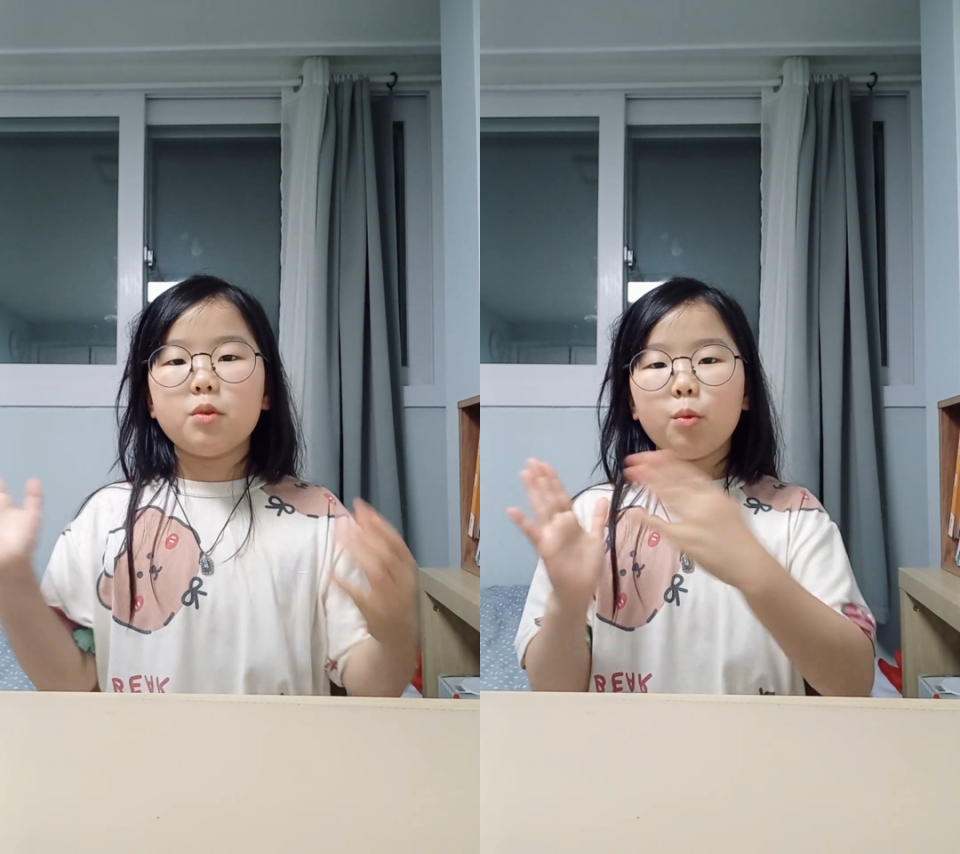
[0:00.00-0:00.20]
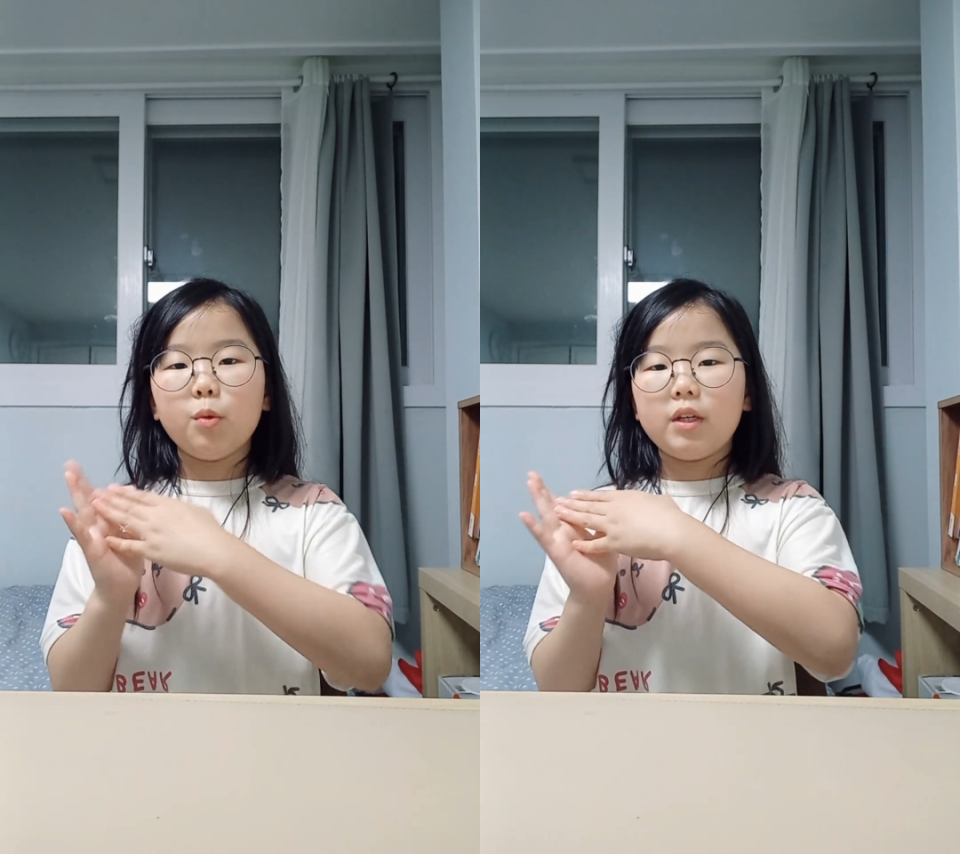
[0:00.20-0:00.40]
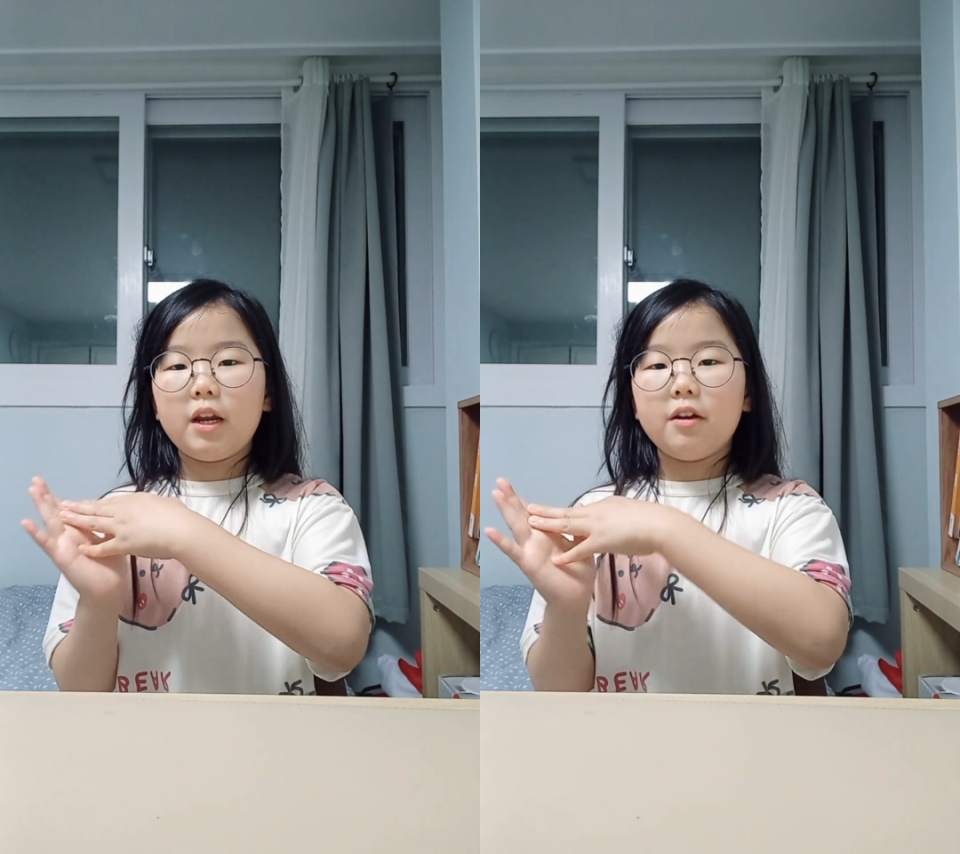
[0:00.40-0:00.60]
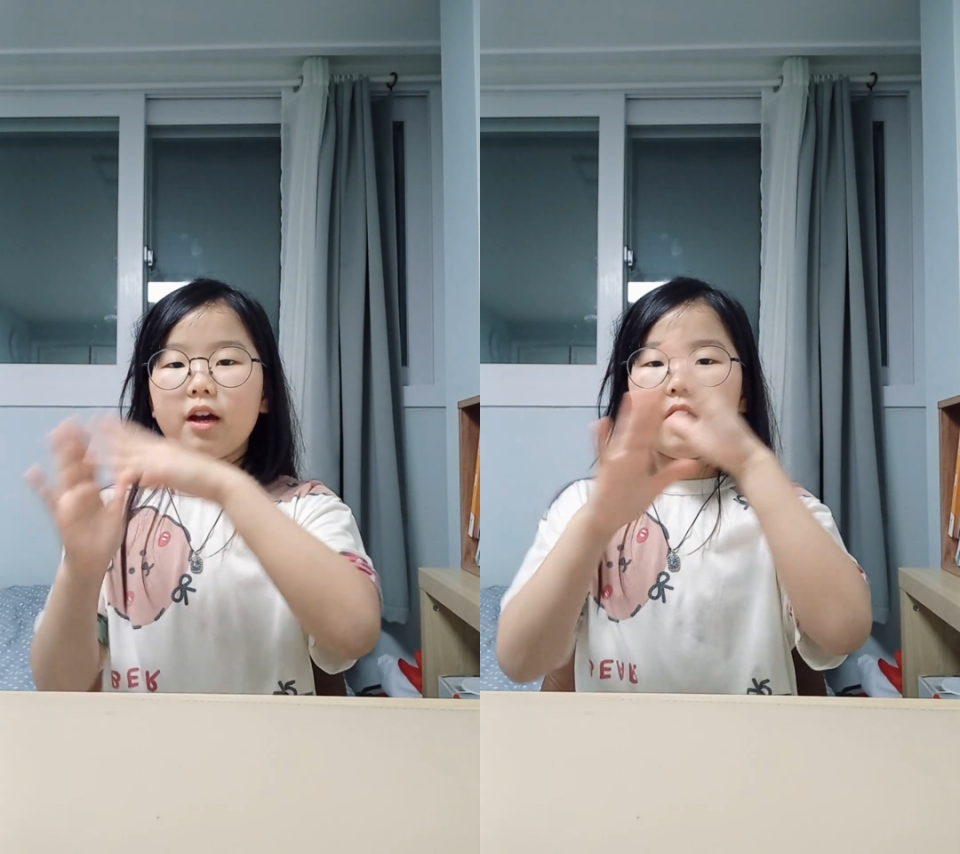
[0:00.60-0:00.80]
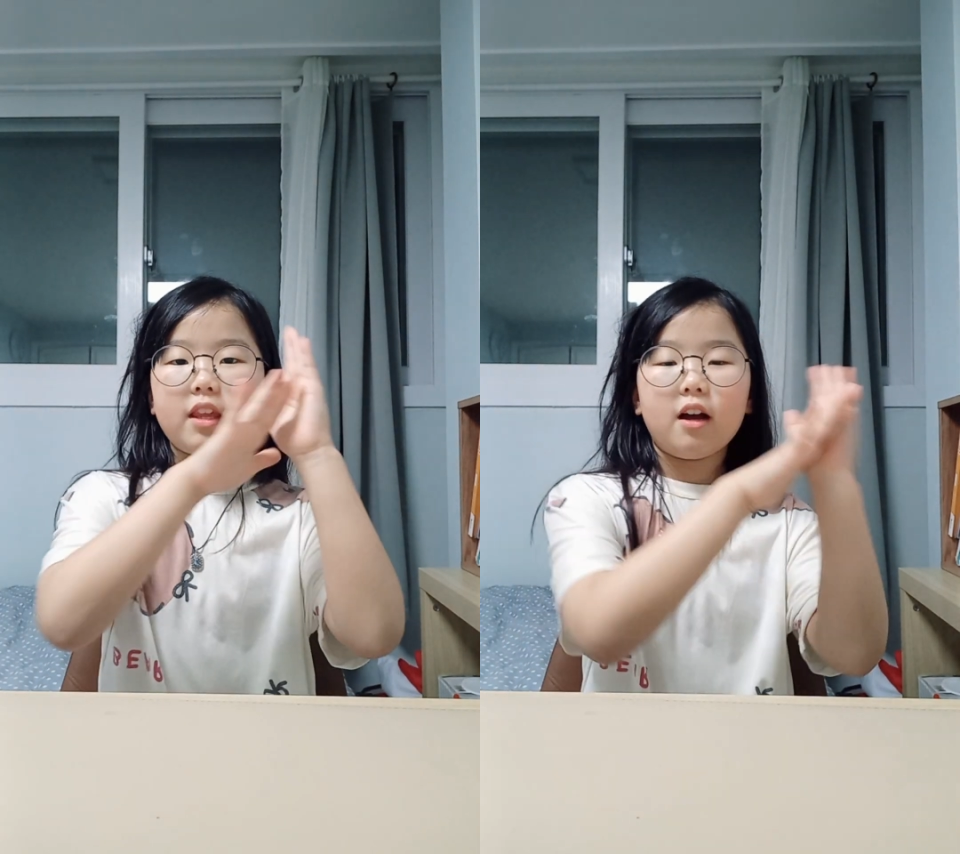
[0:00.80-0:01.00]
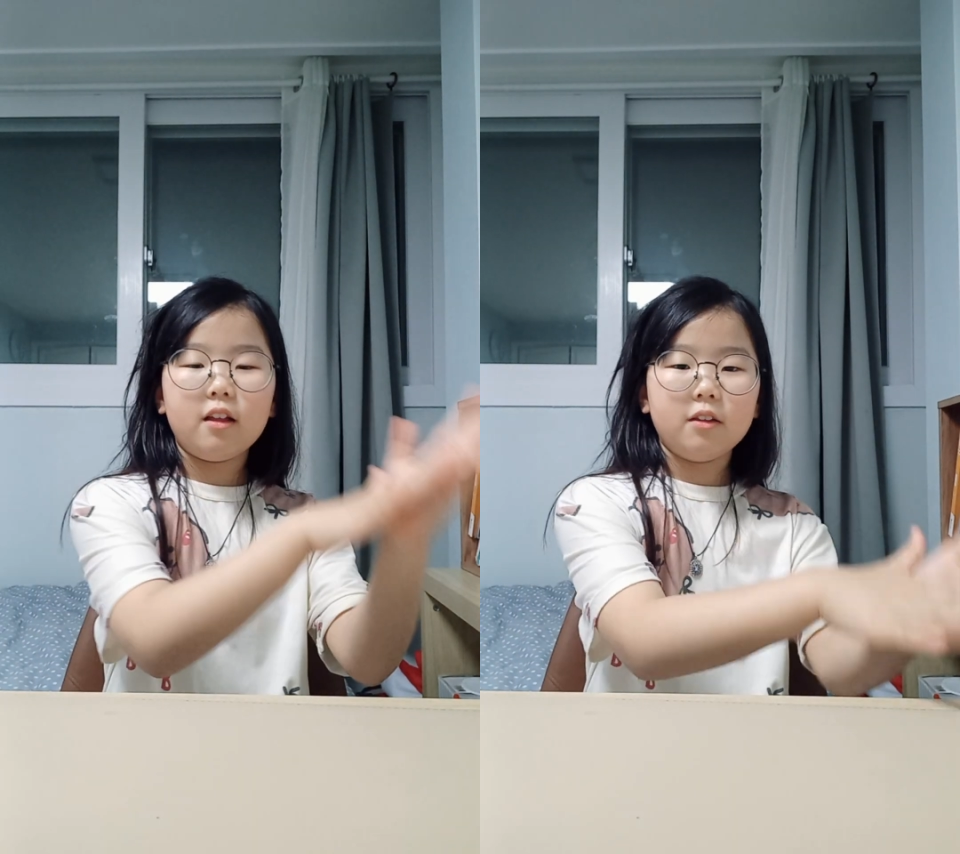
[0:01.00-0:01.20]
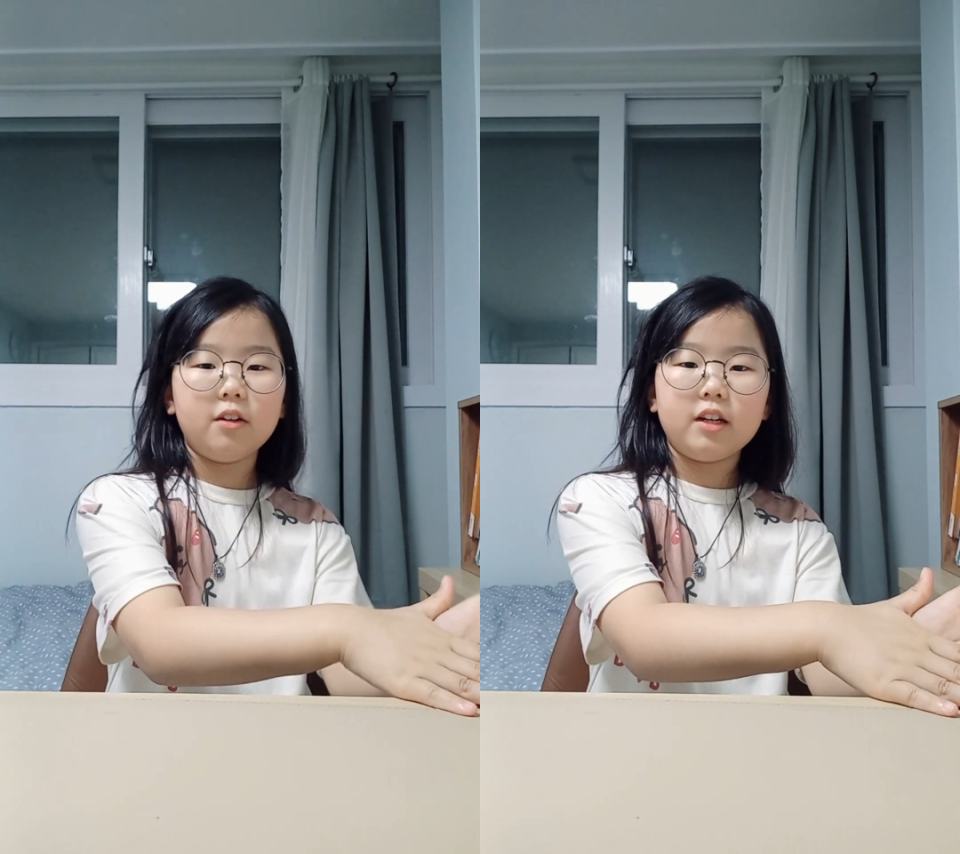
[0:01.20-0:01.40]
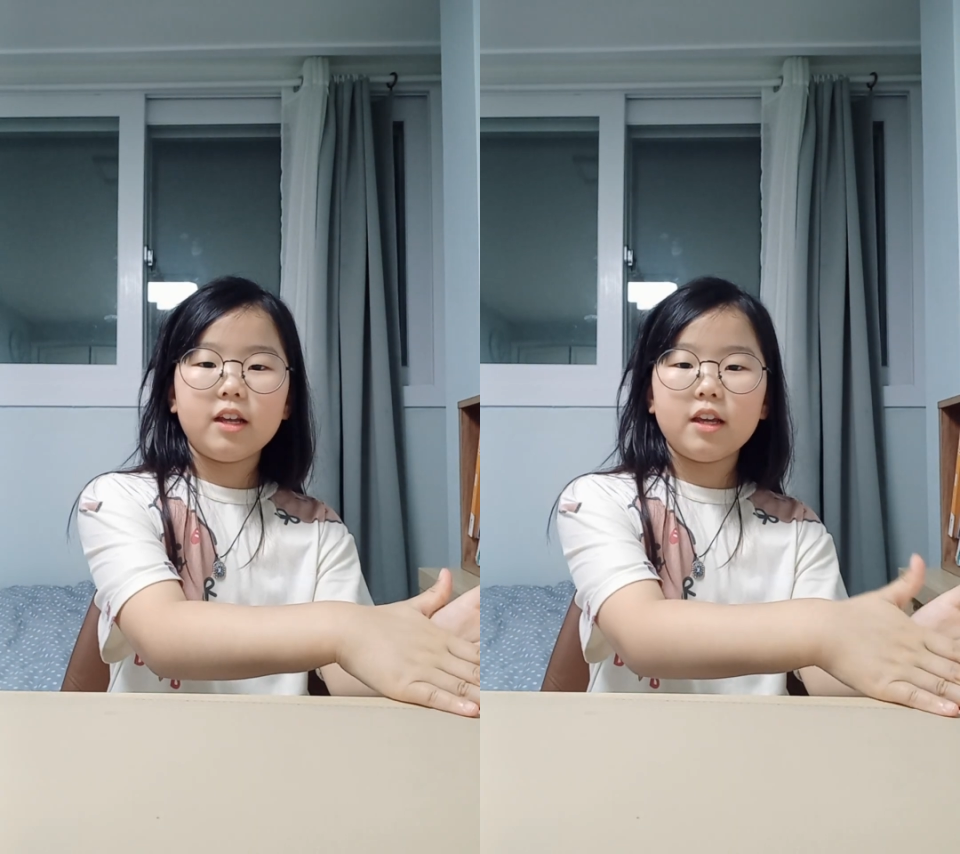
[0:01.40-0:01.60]
or they're not
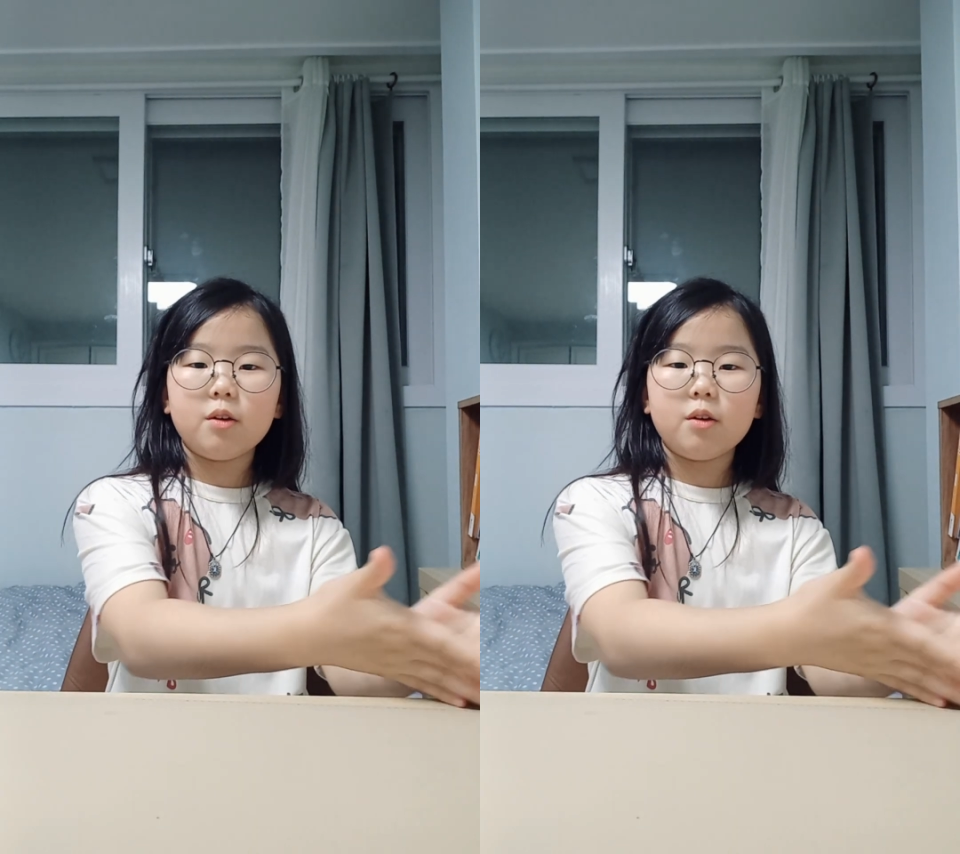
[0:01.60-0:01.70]
colored in